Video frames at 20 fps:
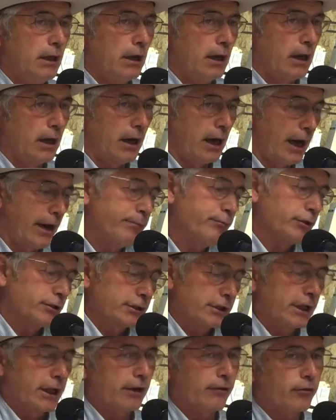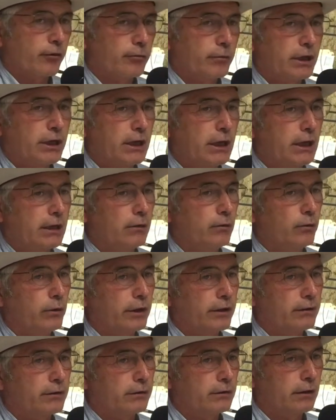I put together a meeting
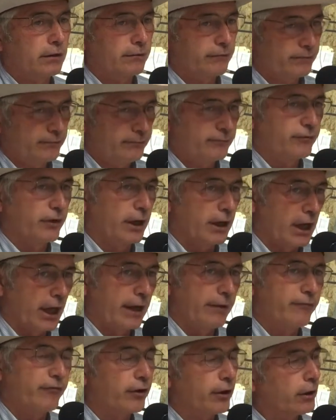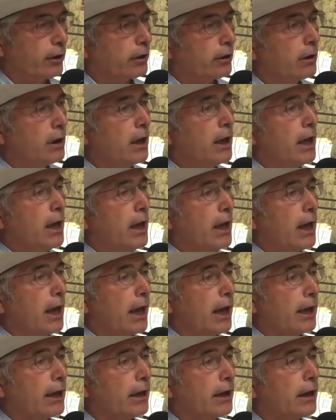with Fred Lamphere
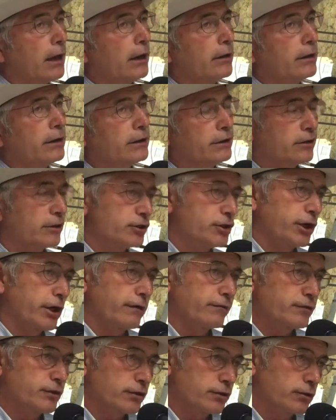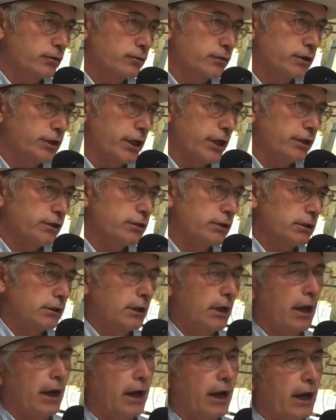and in the Sheriff's Association,
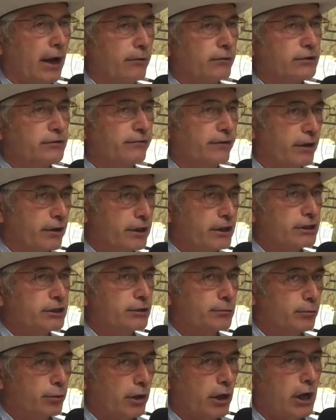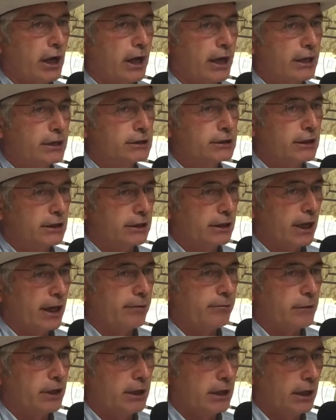and I was very surprised at
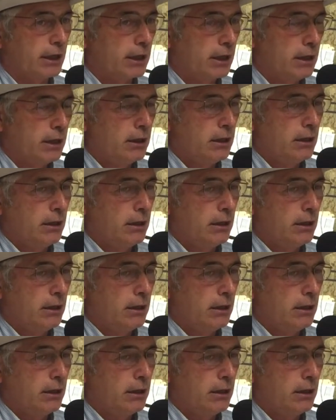that meeting